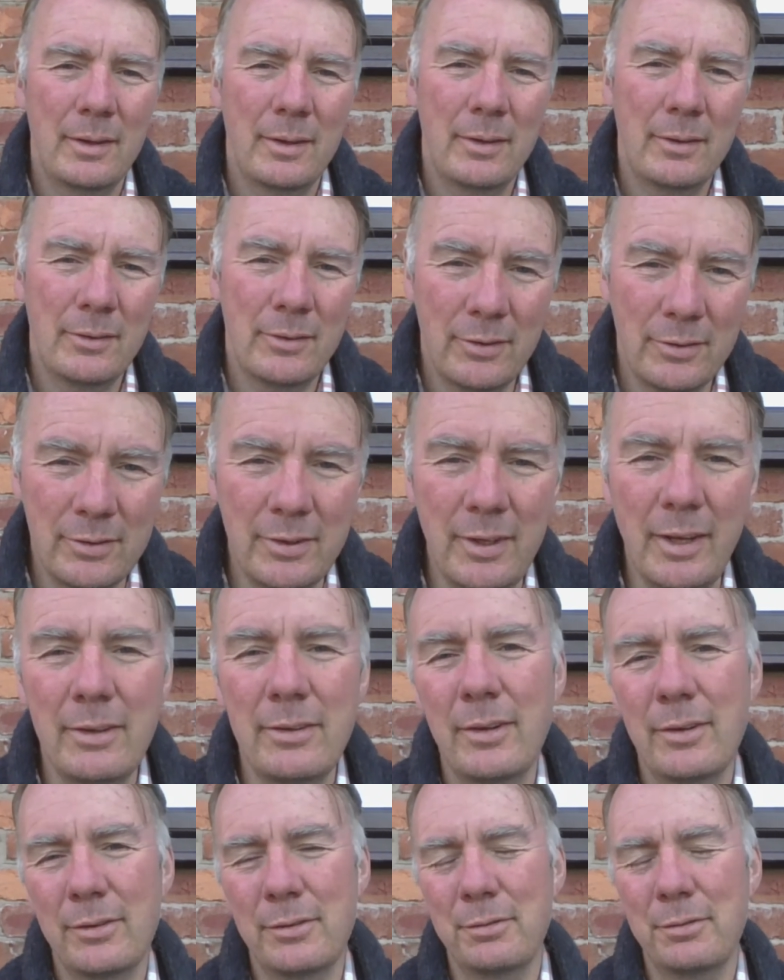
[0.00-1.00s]
to set
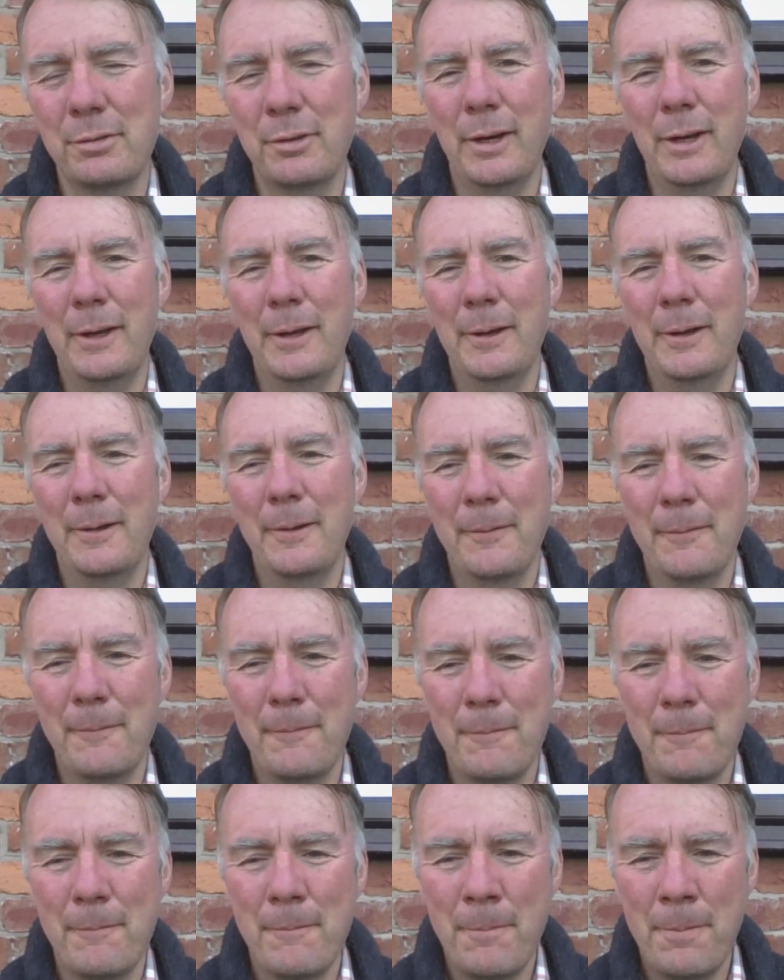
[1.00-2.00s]
us free.
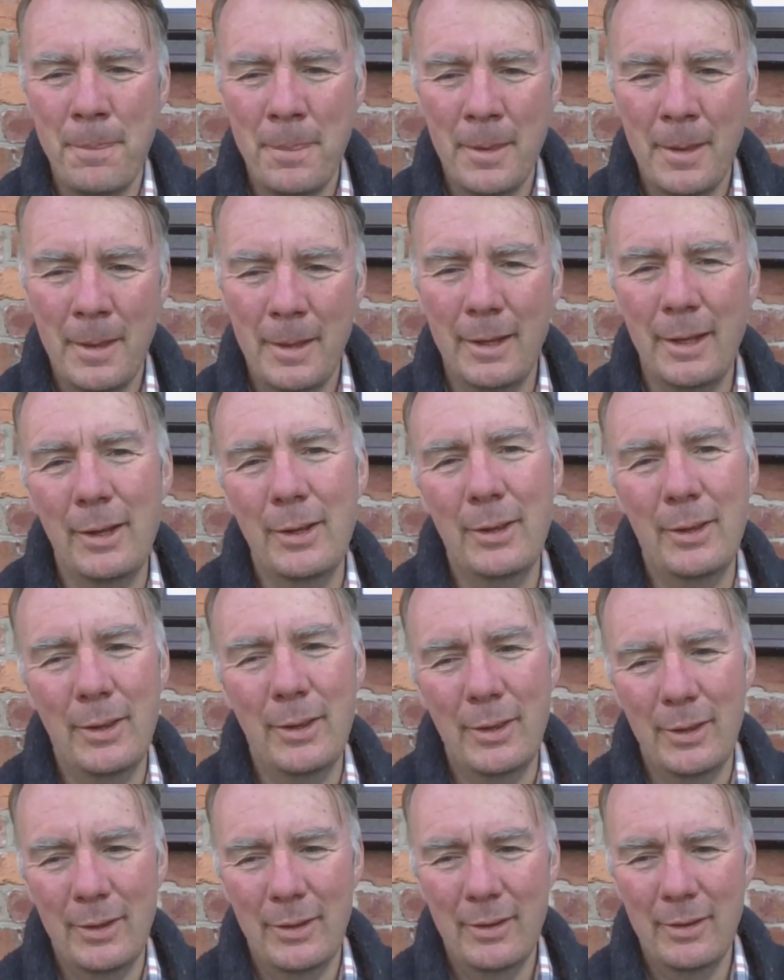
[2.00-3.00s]
Now,
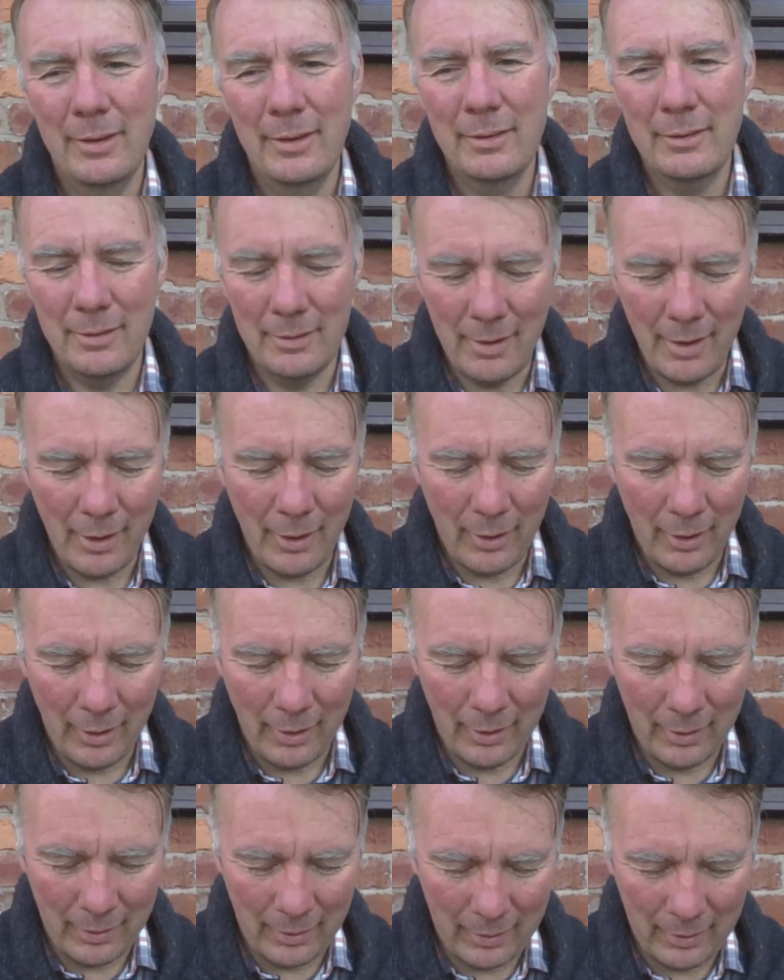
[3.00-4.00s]
today,
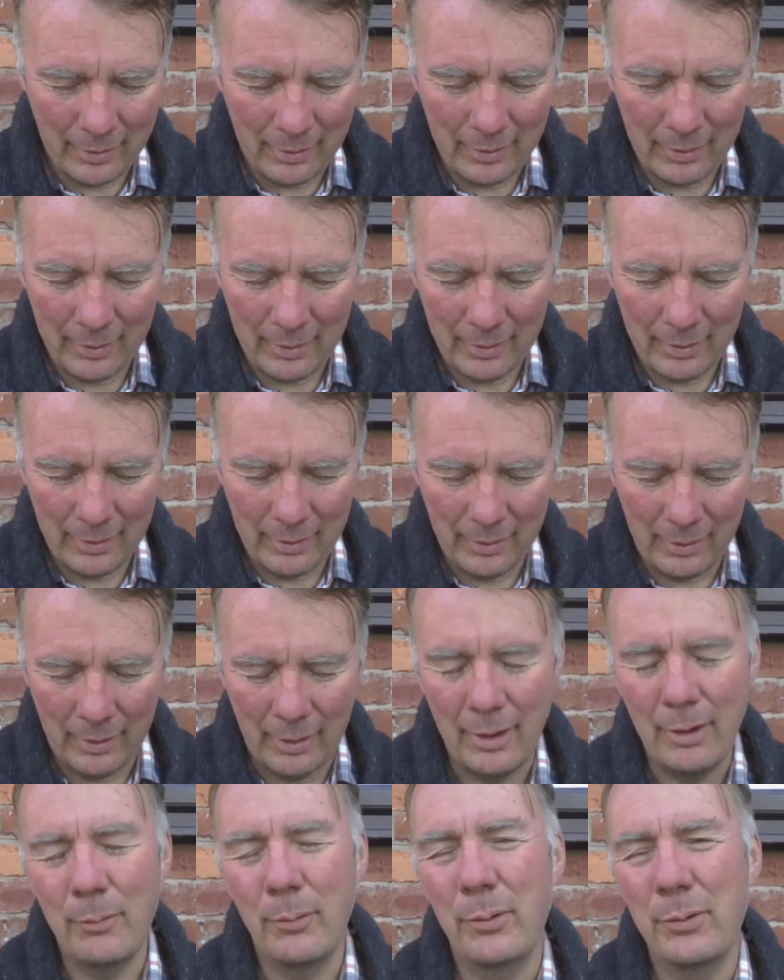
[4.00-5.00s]

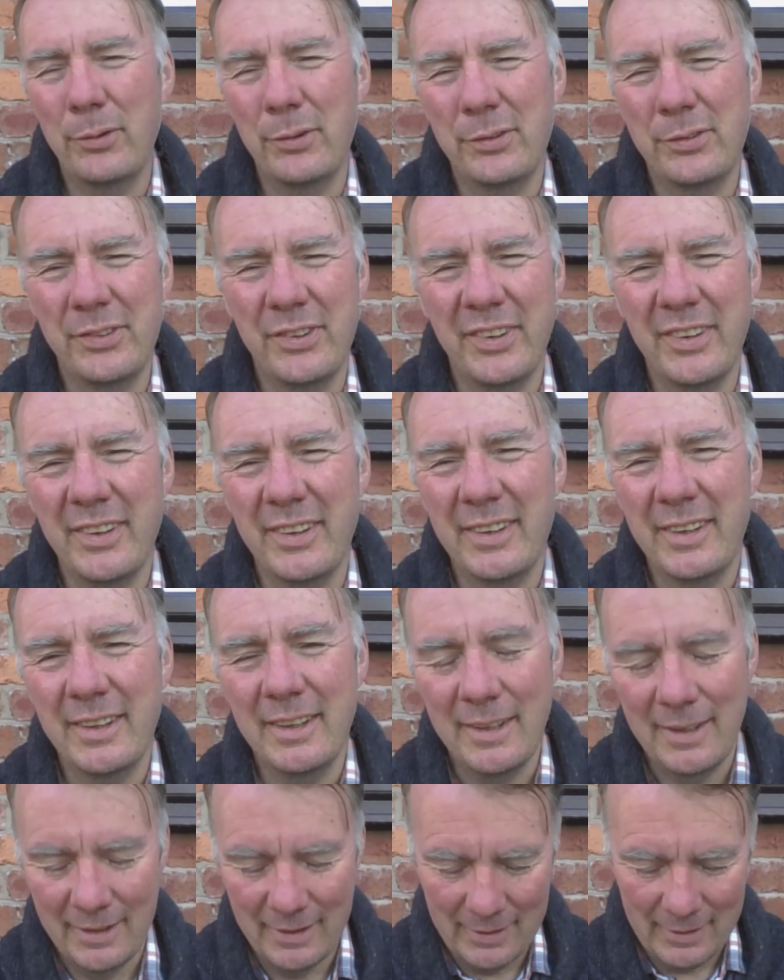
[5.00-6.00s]
I want us to
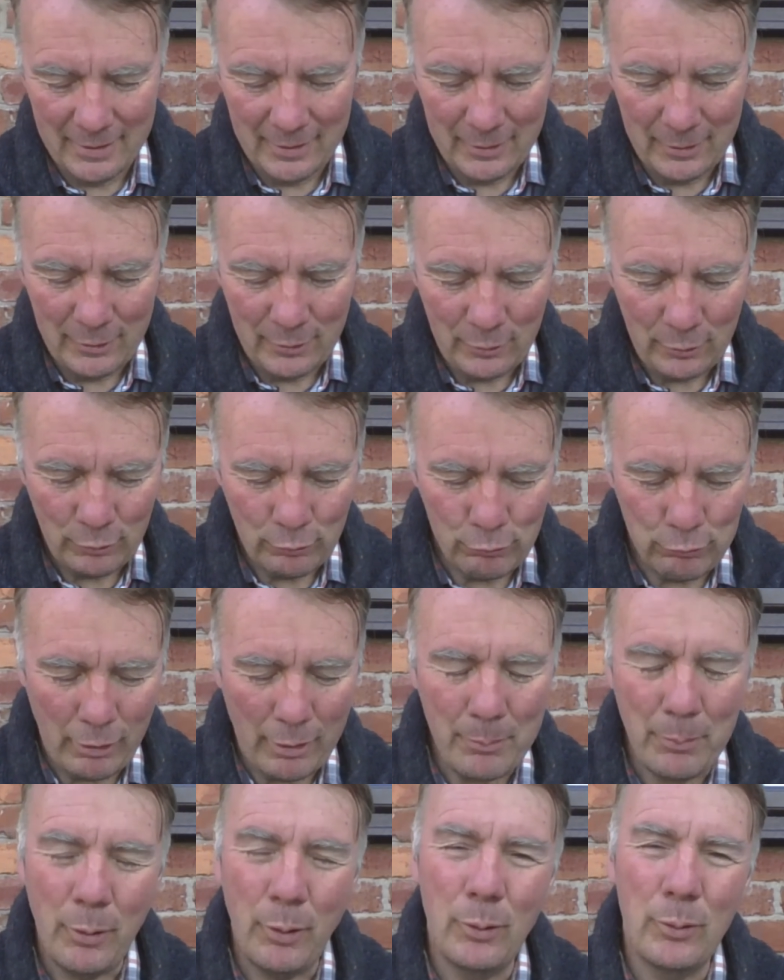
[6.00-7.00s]

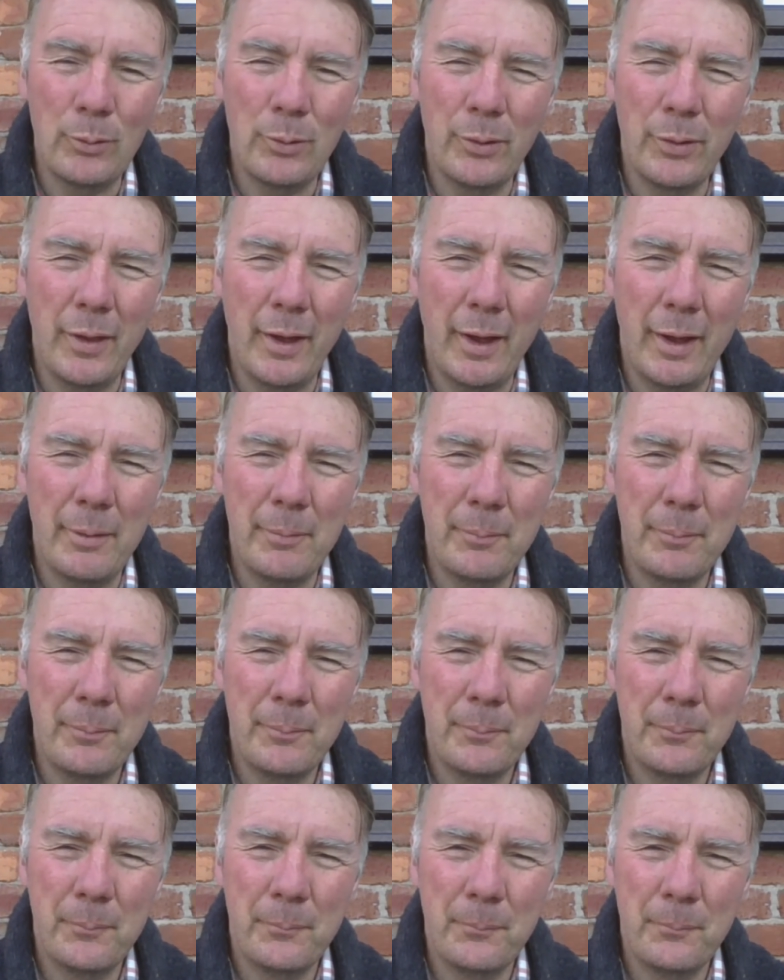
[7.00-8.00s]
grab hold of that.
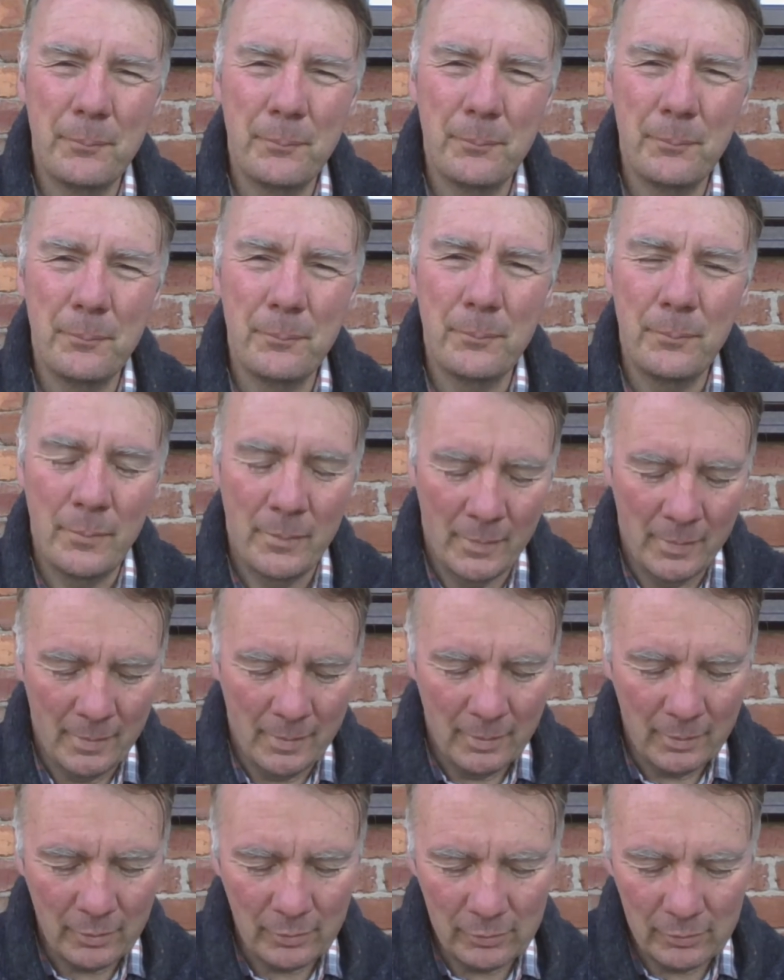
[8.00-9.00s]

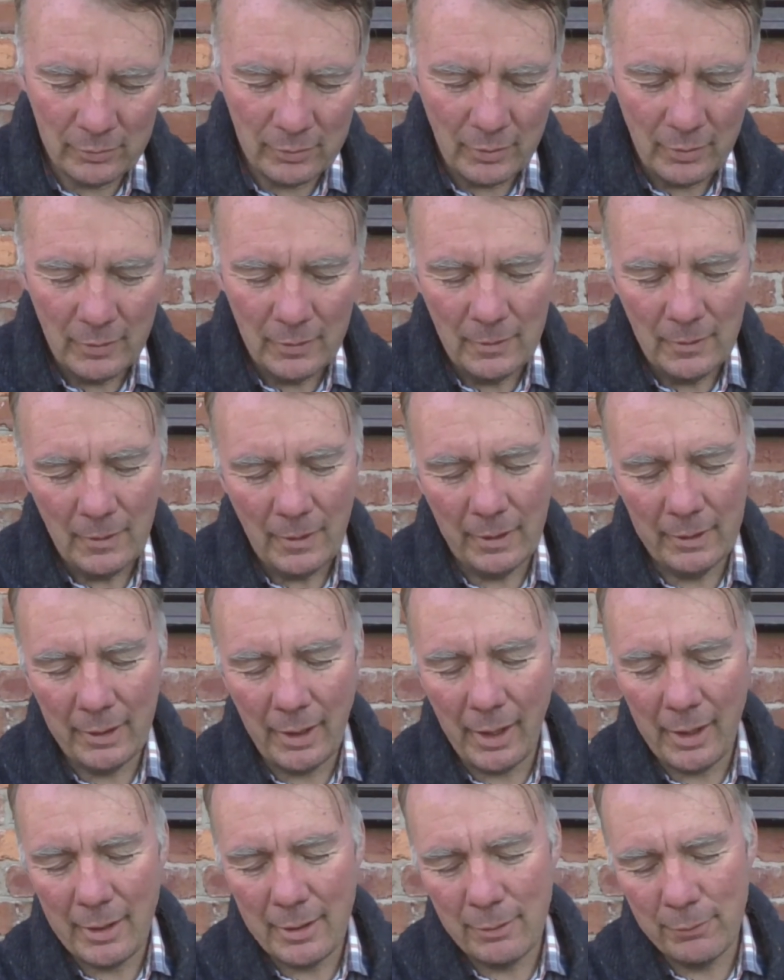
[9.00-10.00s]
Because,
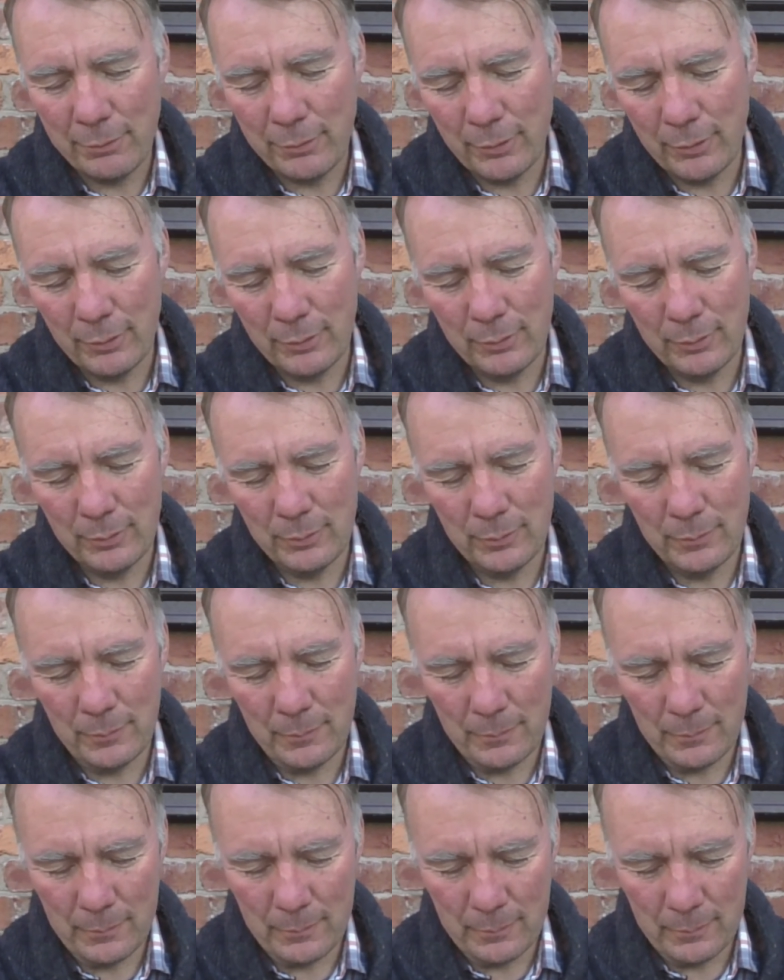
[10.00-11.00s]
again, if you
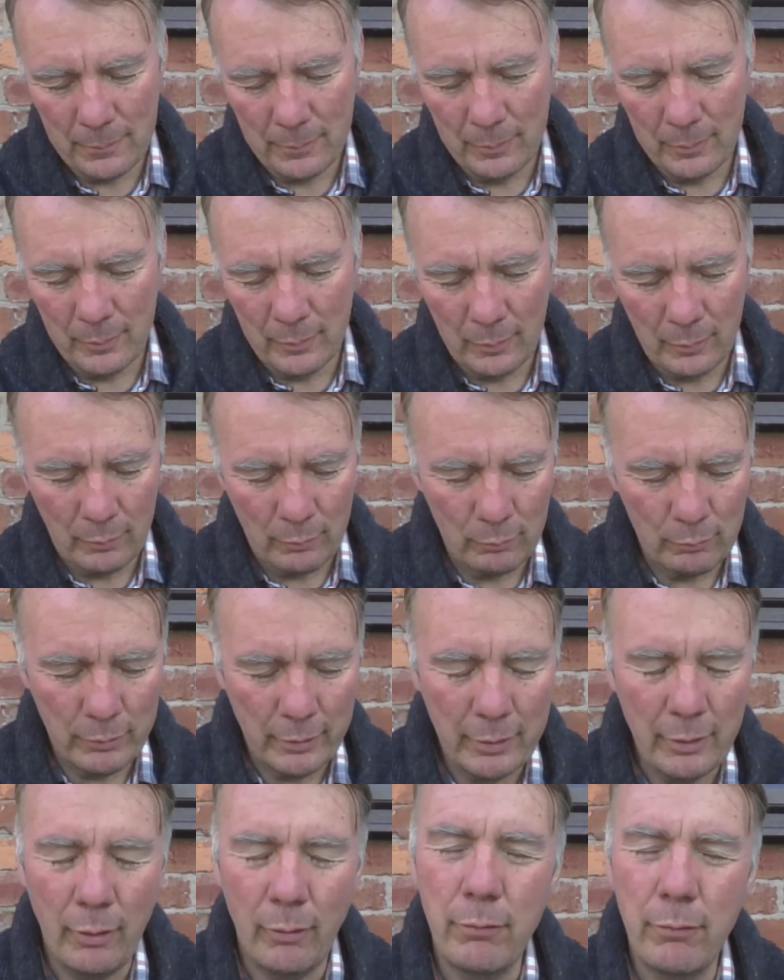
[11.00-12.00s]

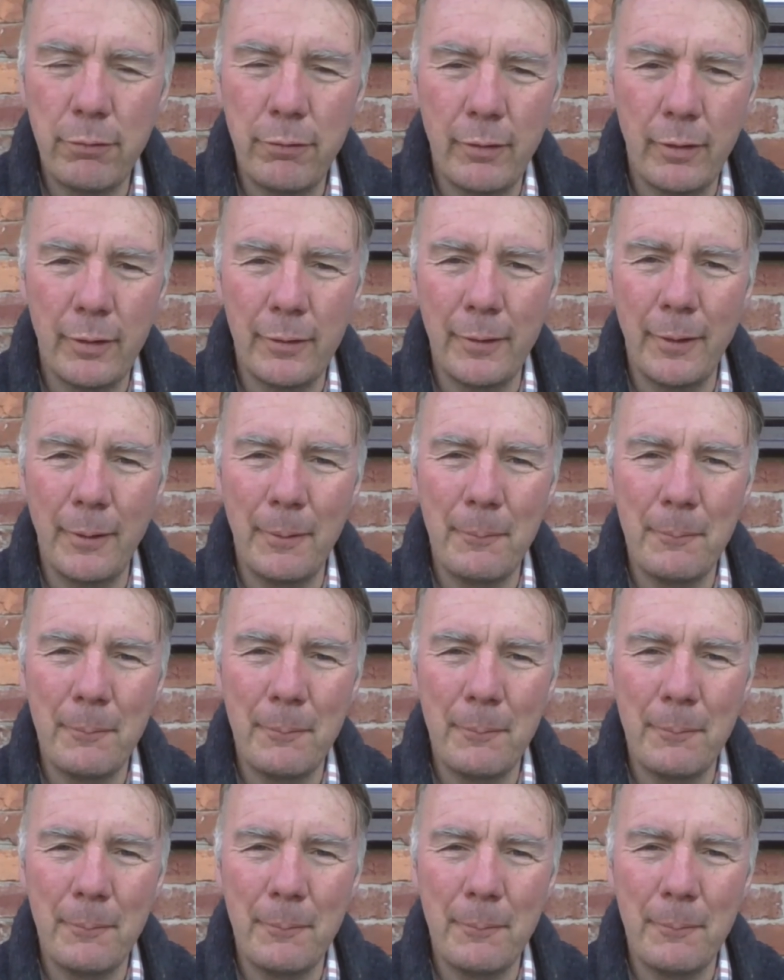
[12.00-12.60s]
read on further,